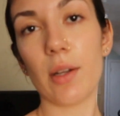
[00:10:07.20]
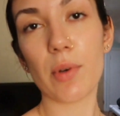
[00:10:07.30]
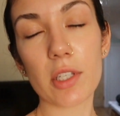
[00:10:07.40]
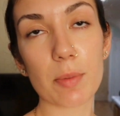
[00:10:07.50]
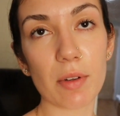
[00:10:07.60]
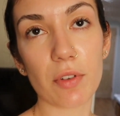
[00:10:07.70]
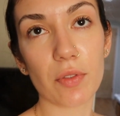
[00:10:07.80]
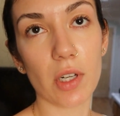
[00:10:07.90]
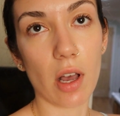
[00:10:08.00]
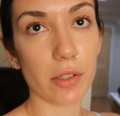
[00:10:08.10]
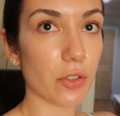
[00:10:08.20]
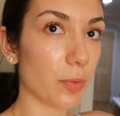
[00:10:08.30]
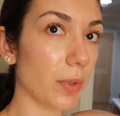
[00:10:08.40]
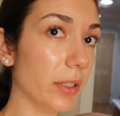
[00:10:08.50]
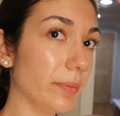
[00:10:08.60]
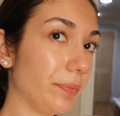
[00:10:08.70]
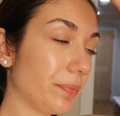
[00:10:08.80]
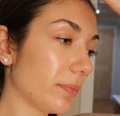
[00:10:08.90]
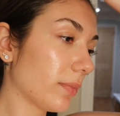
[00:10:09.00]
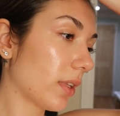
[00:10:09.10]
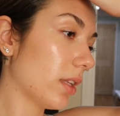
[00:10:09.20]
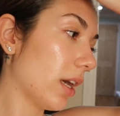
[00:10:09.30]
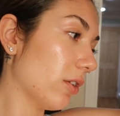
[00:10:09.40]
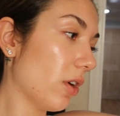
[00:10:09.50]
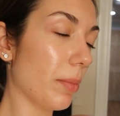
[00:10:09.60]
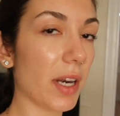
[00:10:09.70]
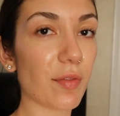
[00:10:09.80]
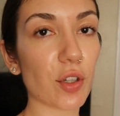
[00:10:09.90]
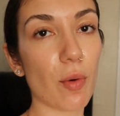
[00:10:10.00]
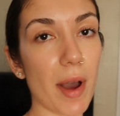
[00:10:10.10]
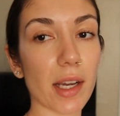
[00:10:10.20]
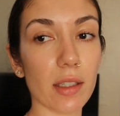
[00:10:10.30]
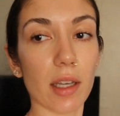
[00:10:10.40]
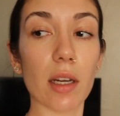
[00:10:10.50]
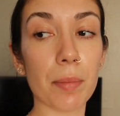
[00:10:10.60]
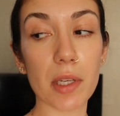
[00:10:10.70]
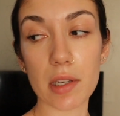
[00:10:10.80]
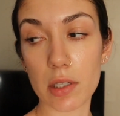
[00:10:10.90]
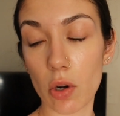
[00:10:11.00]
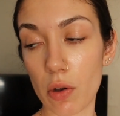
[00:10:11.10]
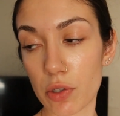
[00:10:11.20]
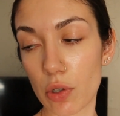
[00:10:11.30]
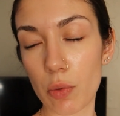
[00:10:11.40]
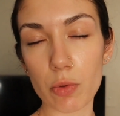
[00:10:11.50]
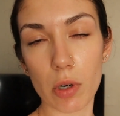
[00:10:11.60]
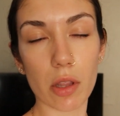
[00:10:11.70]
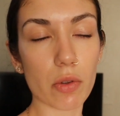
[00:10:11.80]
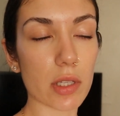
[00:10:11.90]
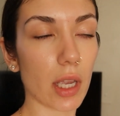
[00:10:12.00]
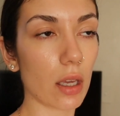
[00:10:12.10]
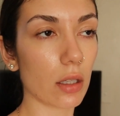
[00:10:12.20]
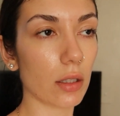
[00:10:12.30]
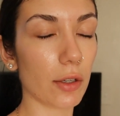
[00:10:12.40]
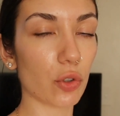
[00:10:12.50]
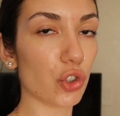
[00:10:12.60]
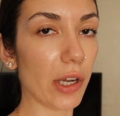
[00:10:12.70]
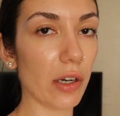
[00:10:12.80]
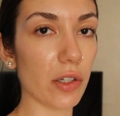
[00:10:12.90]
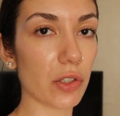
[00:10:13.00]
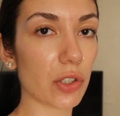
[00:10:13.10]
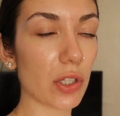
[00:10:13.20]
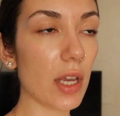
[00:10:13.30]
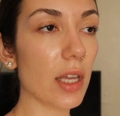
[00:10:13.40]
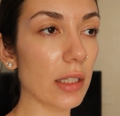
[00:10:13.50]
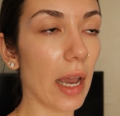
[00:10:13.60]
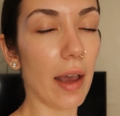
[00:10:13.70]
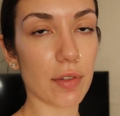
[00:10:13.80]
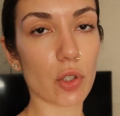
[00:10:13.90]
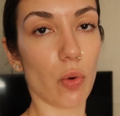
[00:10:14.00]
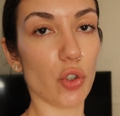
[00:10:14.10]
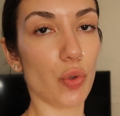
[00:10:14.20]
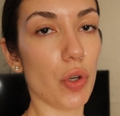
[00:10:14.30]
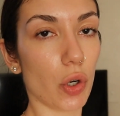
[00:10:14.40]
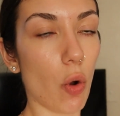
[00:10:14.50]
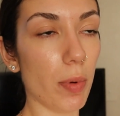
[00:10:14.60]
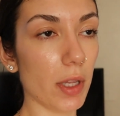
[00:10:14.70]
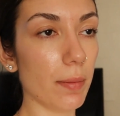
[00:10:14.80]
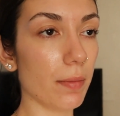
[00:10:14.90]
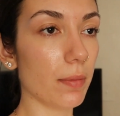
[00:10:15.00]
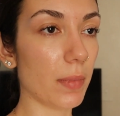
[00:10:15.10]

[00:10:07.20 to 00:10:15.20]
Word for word: I didn't want to spend $50, but I don't know. I might have to go back and get it because it also it was one of those like little chairs storage, yeah. that have storage where you could open them.